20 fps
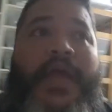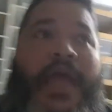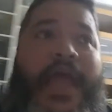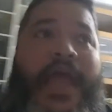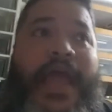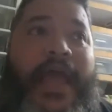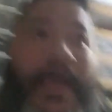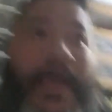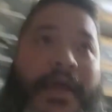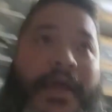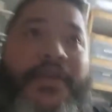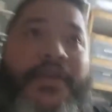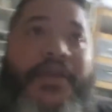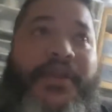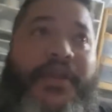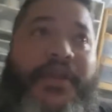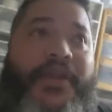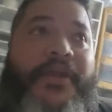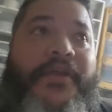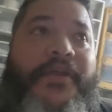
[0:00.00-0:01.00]

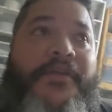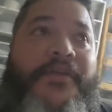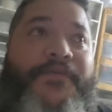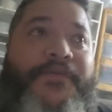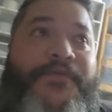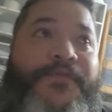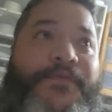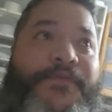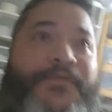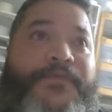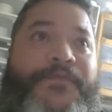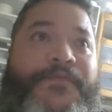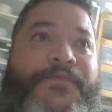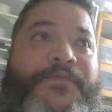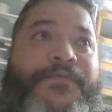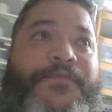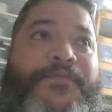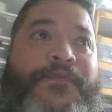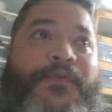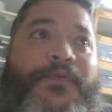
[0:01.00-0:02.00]
And if
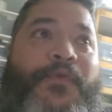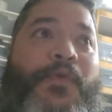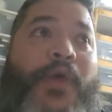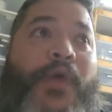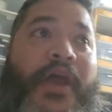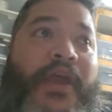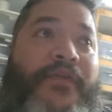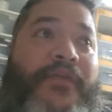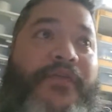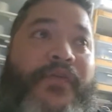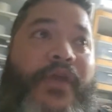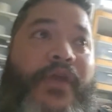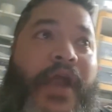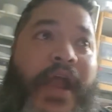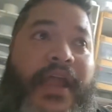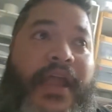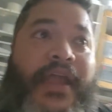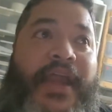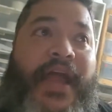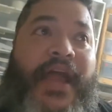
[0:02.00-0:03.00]
whatever
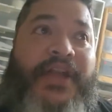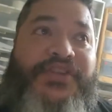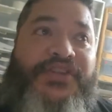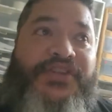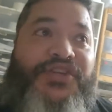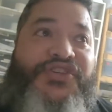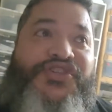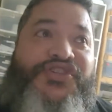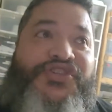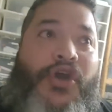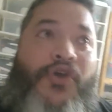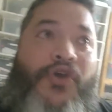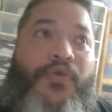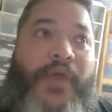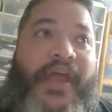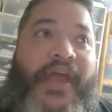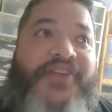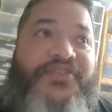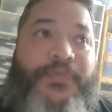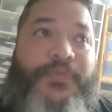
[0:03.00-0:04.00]
I can actually show
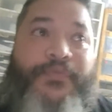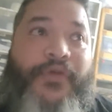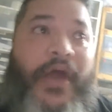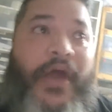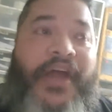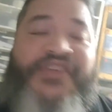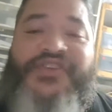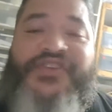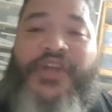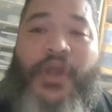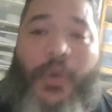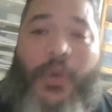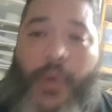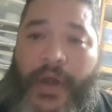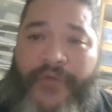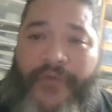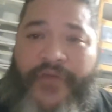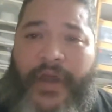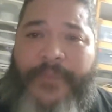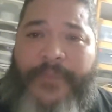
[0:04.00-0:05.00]
as a project or
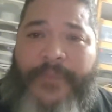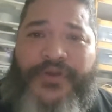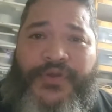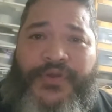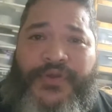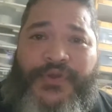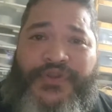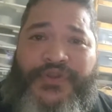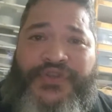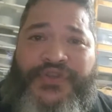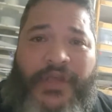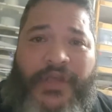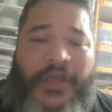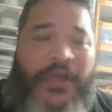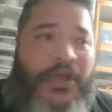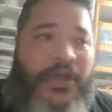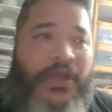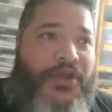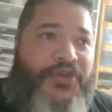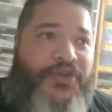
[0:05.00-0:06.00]
whatever I produce,
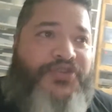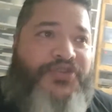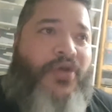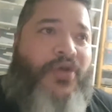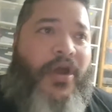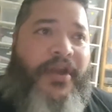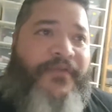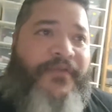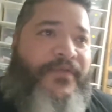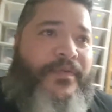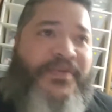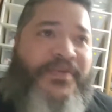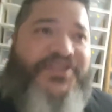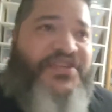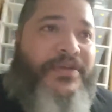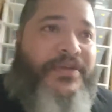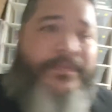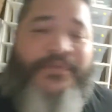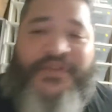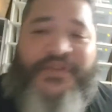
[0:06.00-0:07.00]
starting from the
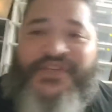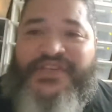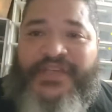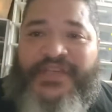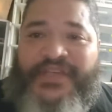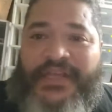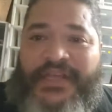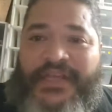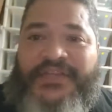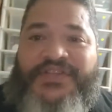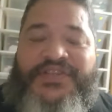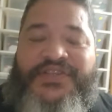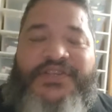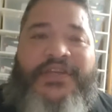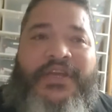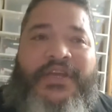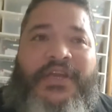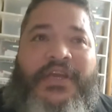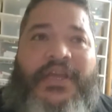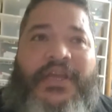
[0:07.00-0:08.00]
simplest things,
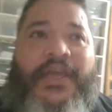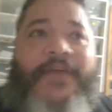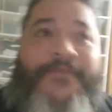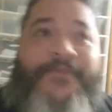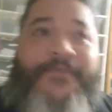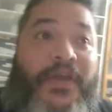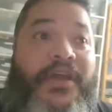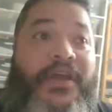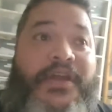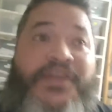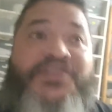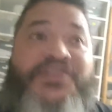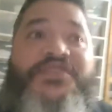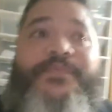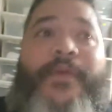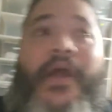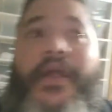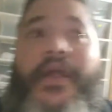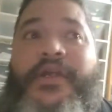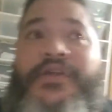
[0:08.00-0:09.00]
if it can
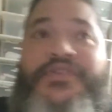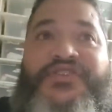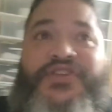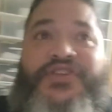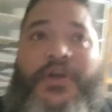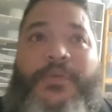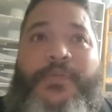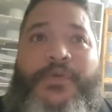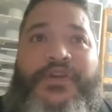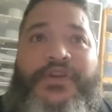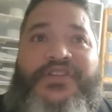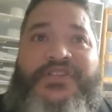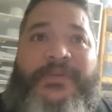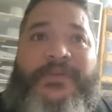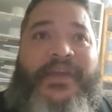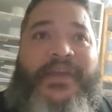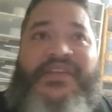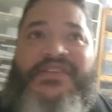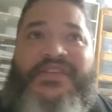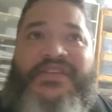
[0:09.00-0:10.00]
inspire someone to
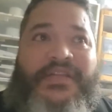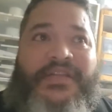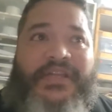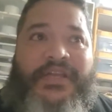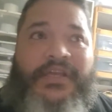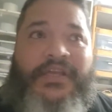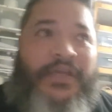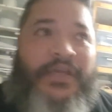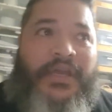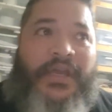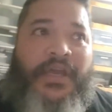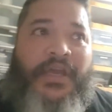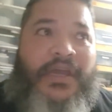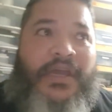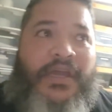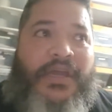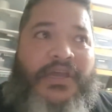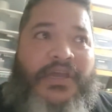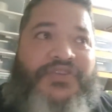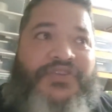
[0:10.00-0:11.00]
basically
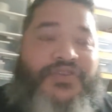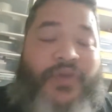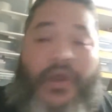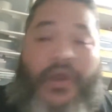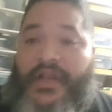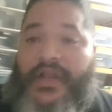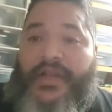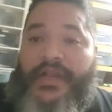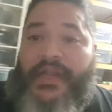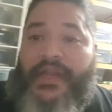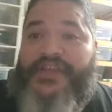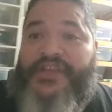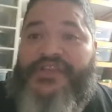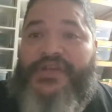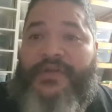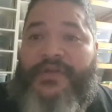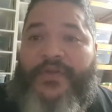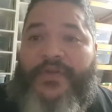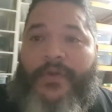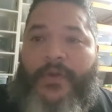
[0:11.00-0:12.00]
start a
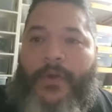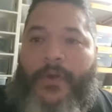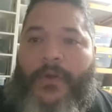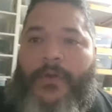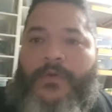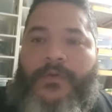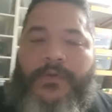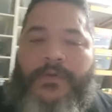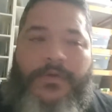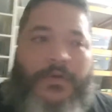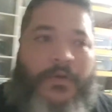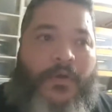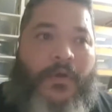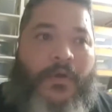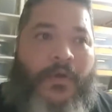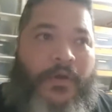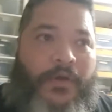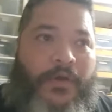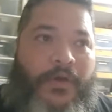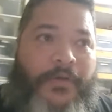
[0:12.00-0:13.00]
collection of their own
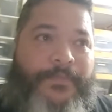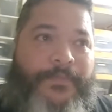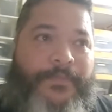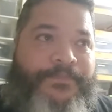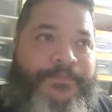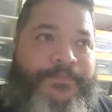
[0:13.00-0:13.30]
or